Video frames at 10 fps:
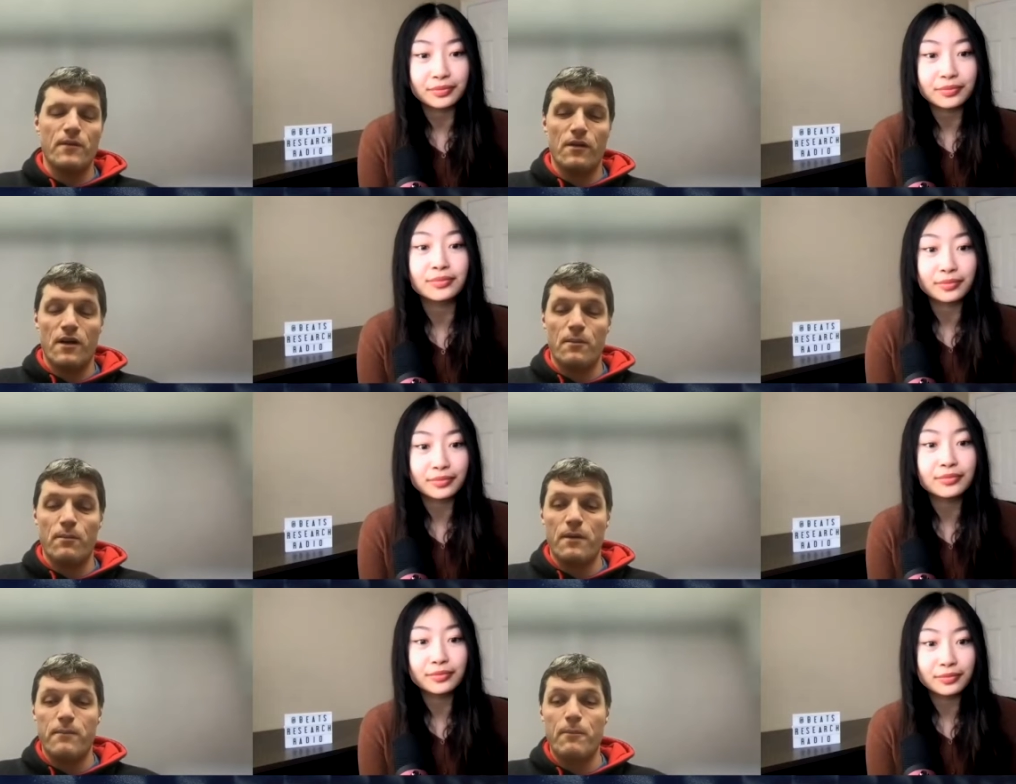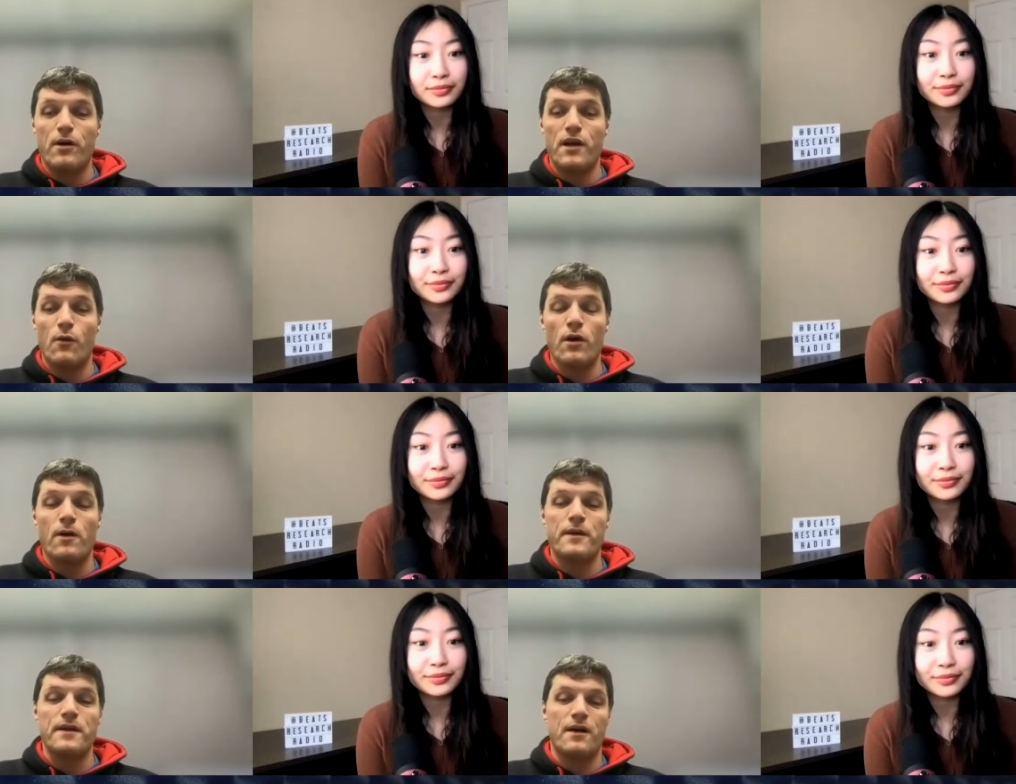Speaker 1: a lot of bo- big body of
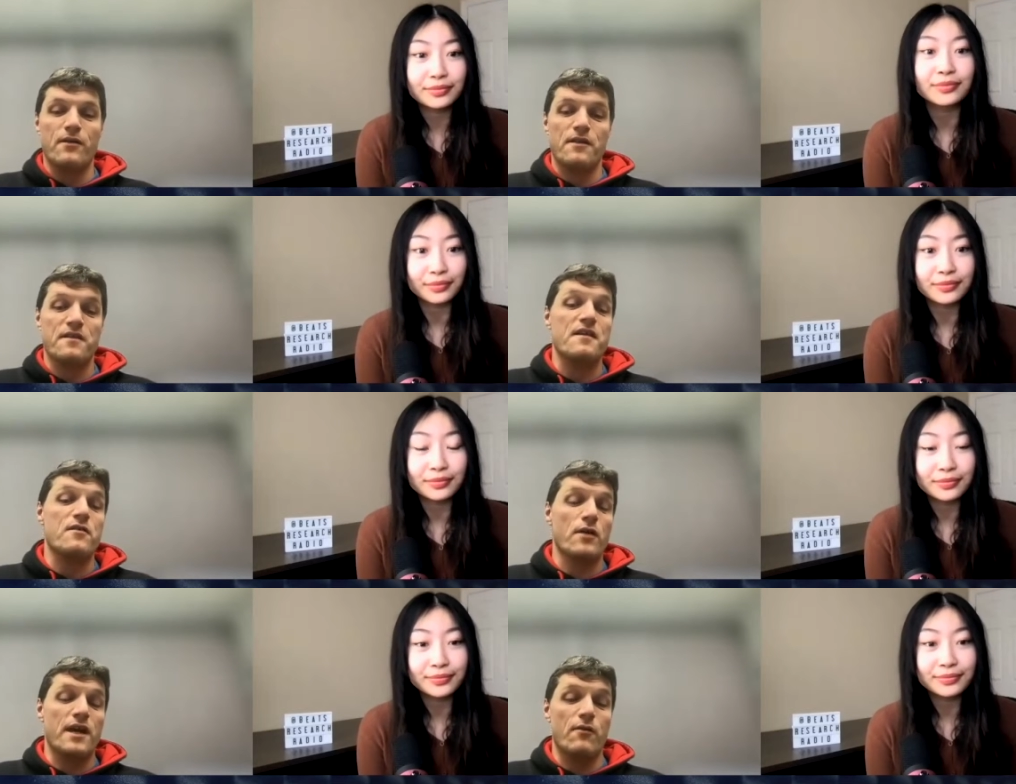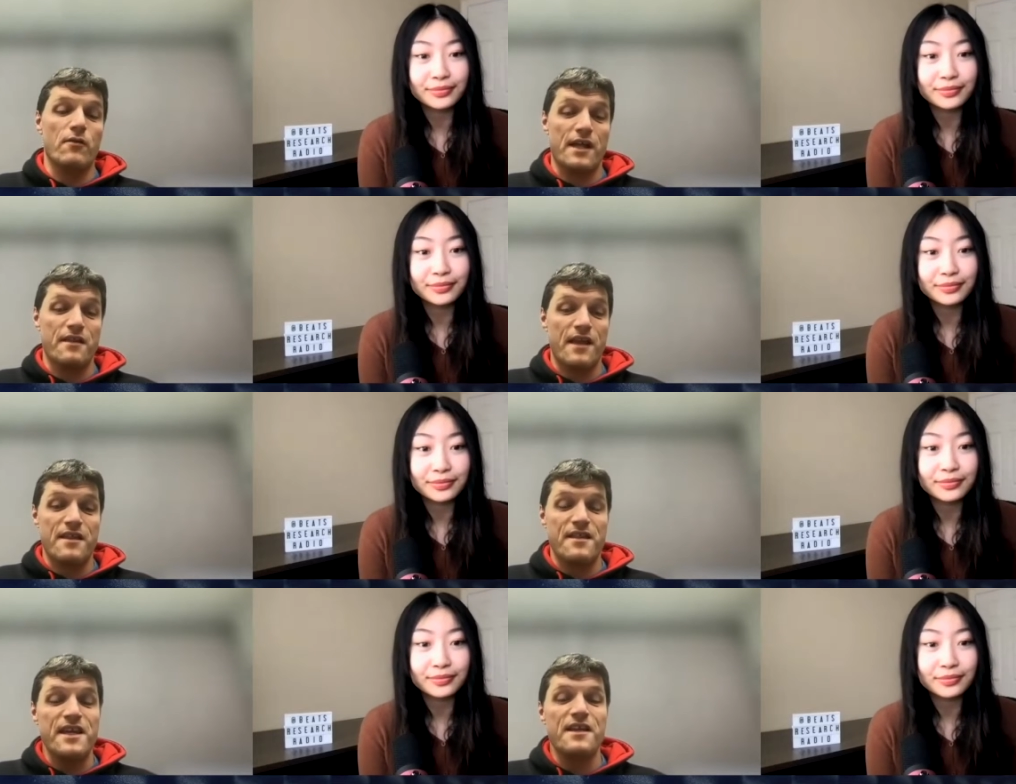work. But now it says, okay, well that
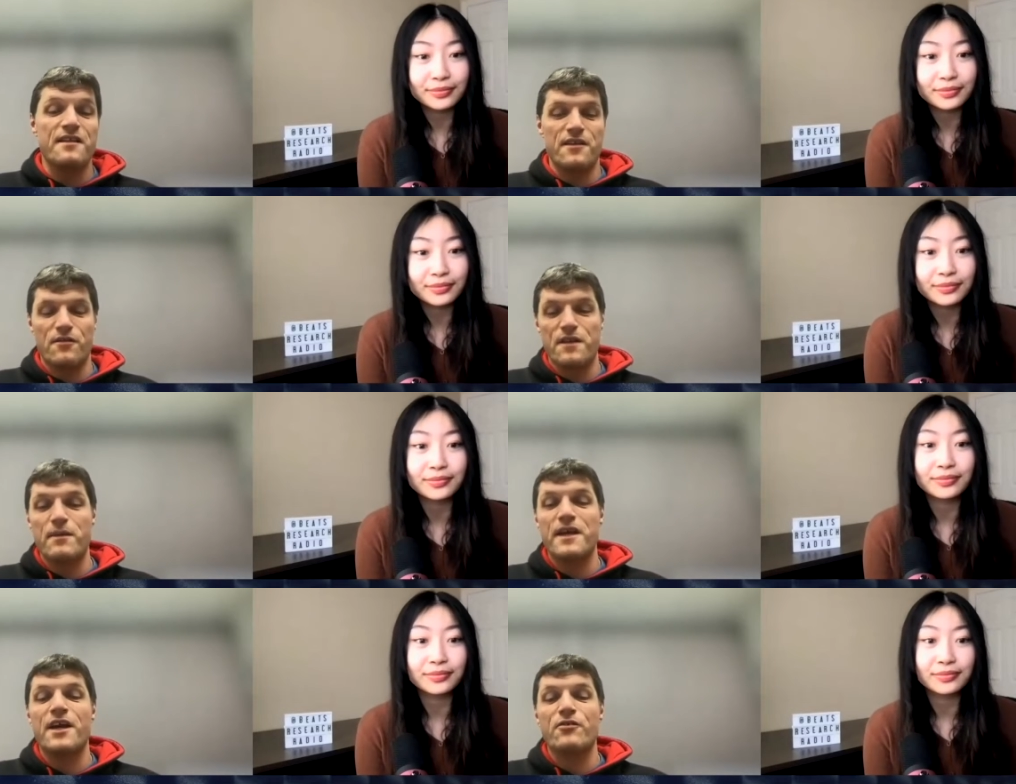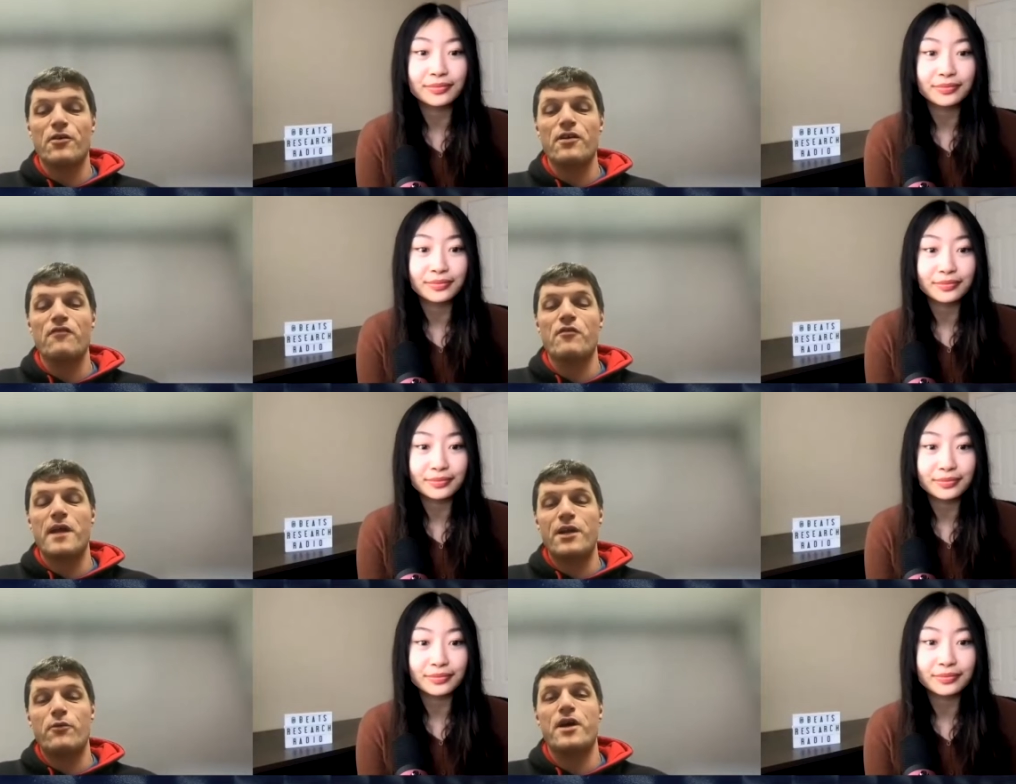that's neat. It's you know something inherent to our universe,
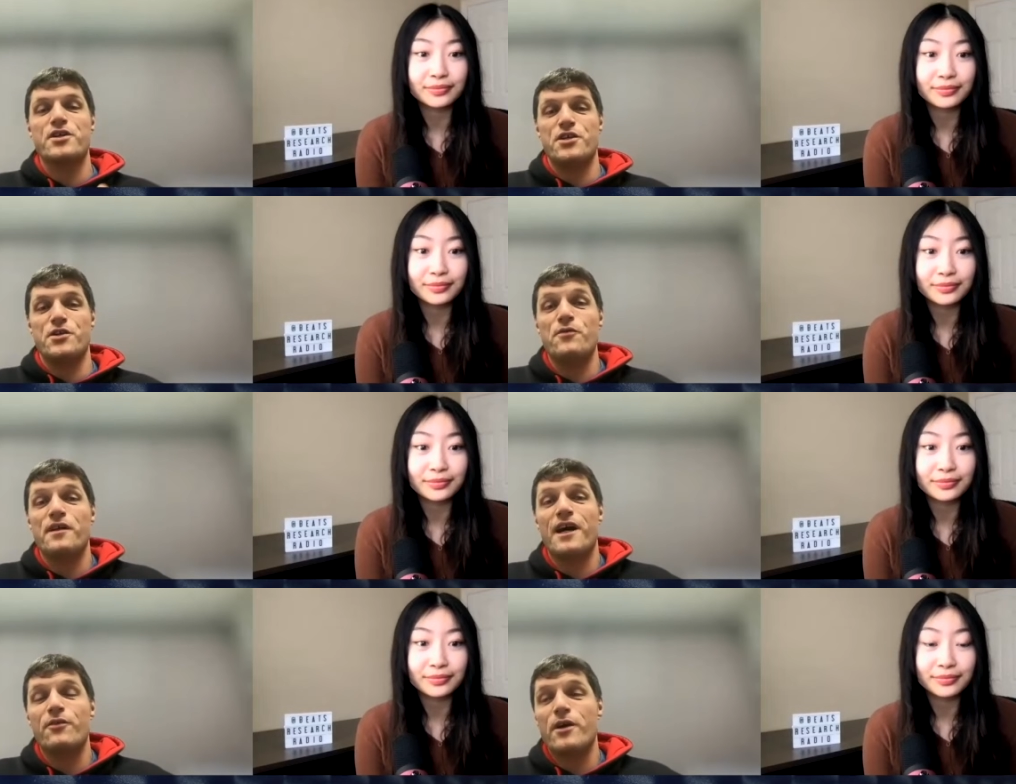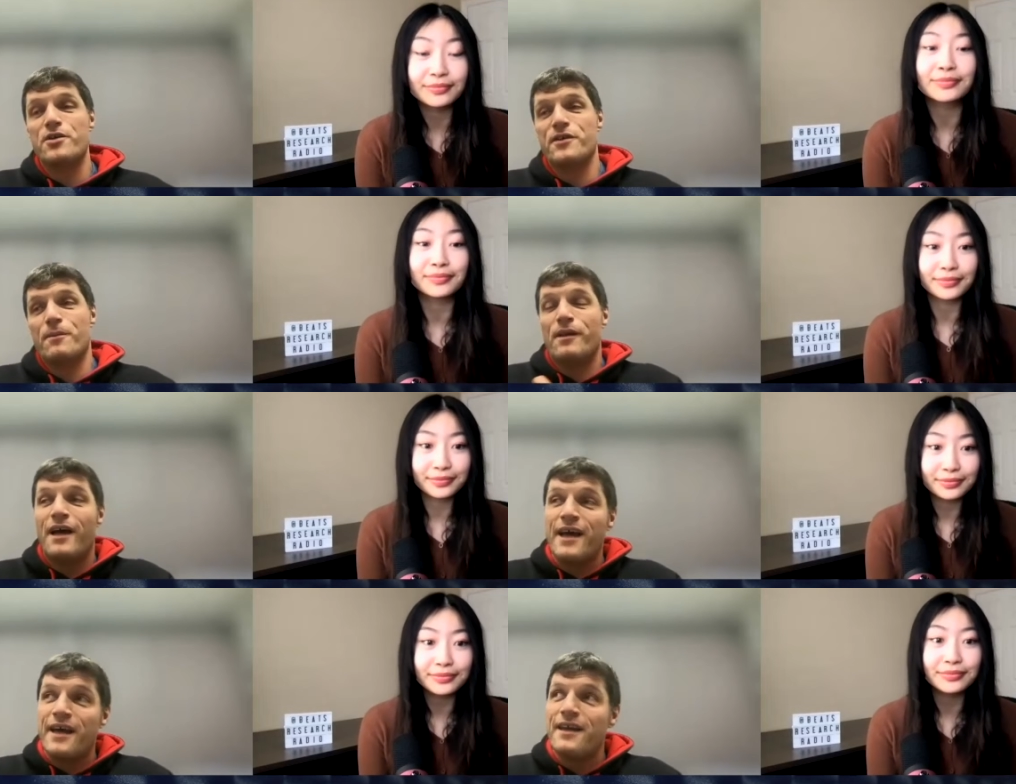but how do we actually use it? How do we actually
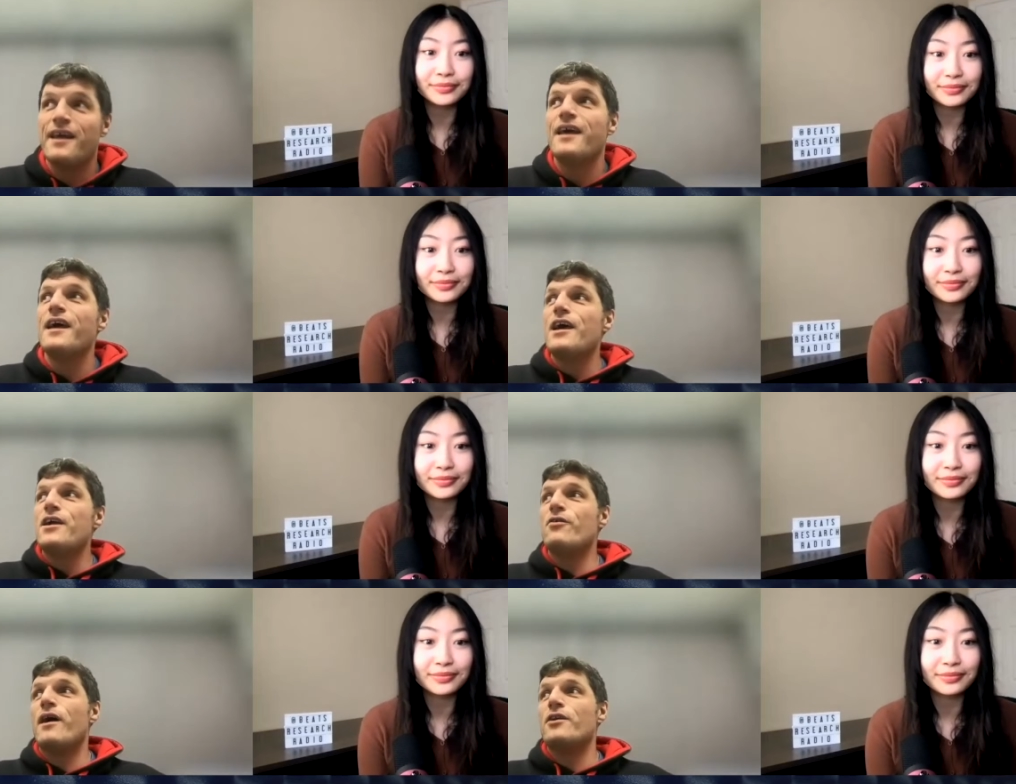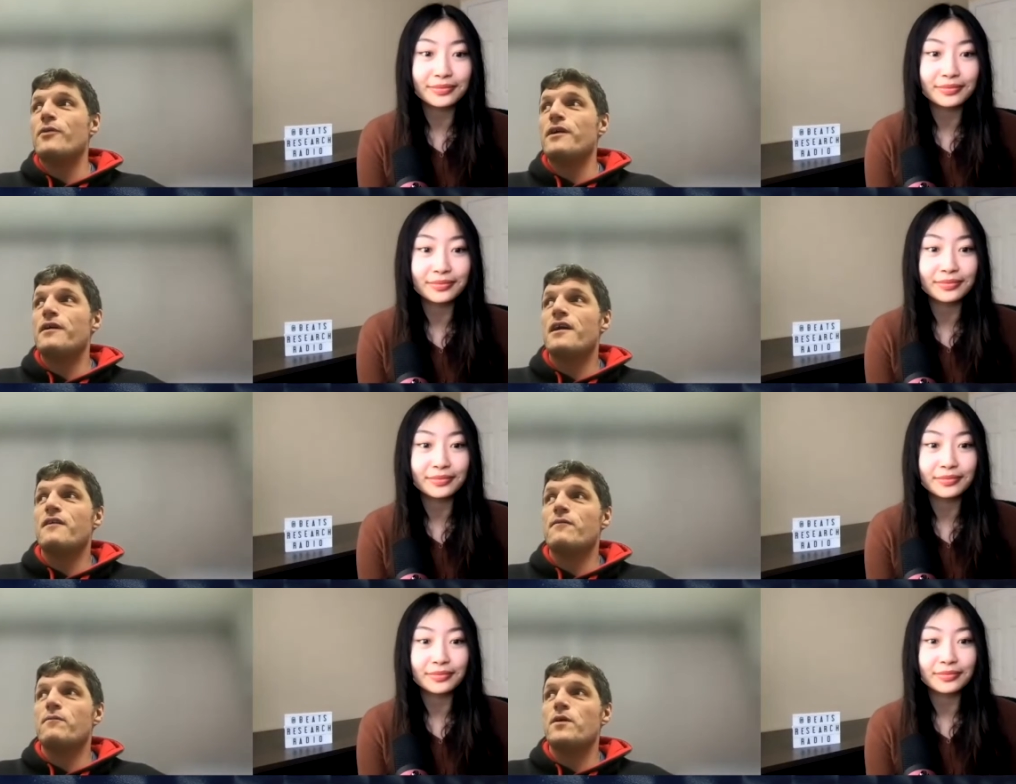apply it? You know, how do we kind
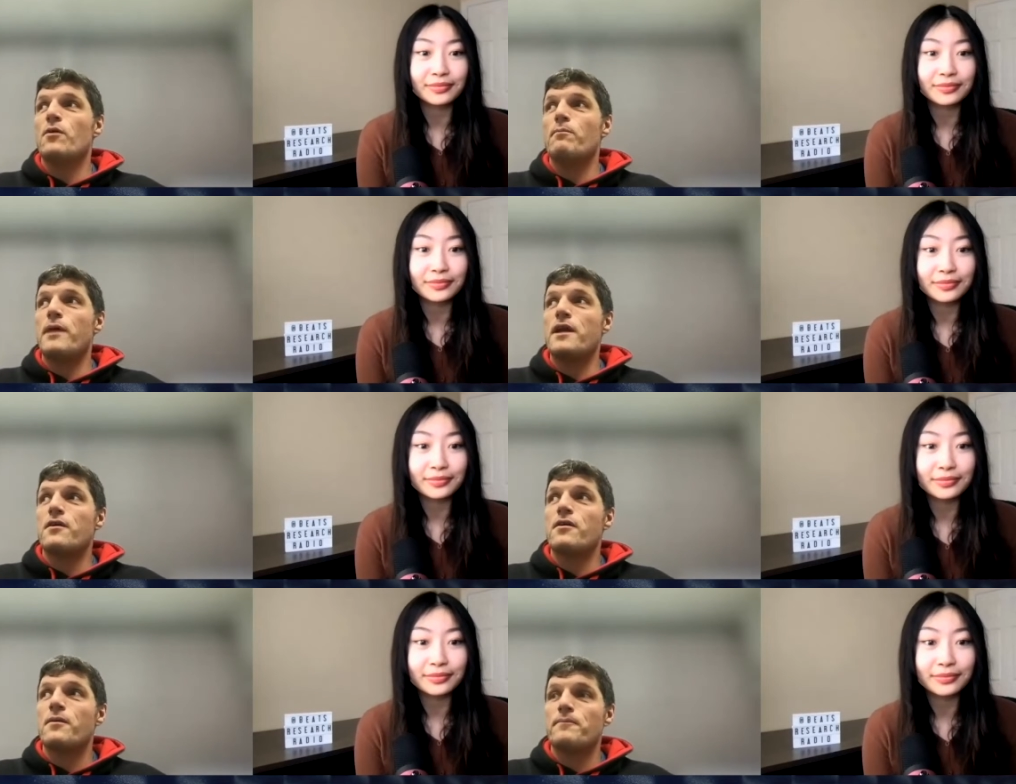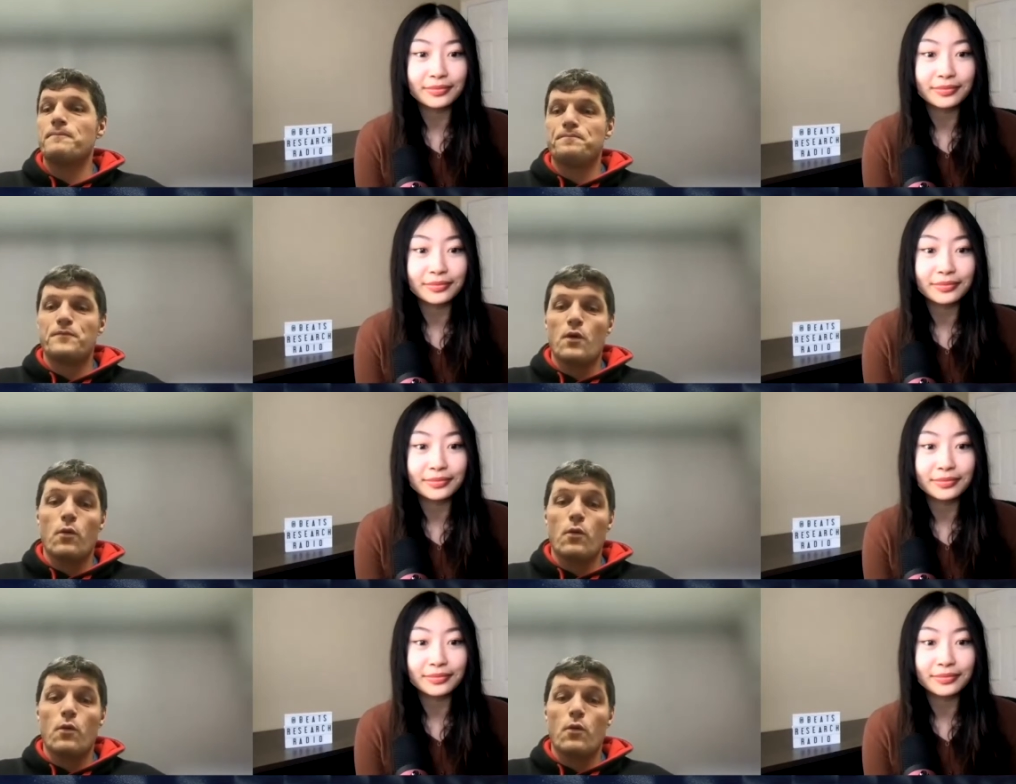of you know better the